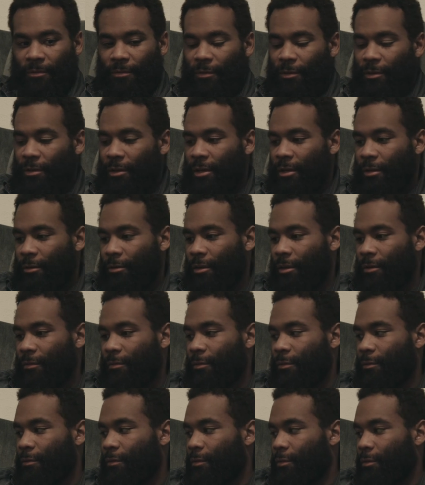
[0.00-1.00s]
If you're not
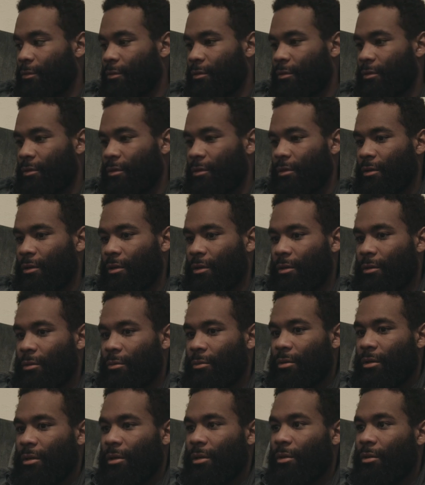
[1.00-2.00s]
grateful for
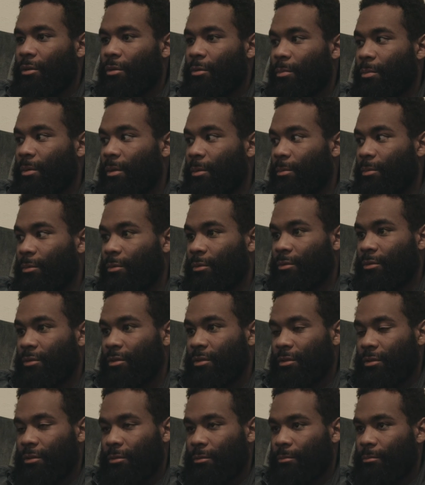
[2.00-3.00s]
what other
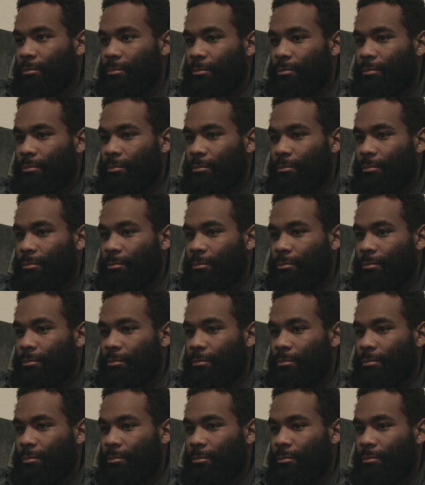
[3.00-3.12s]
people's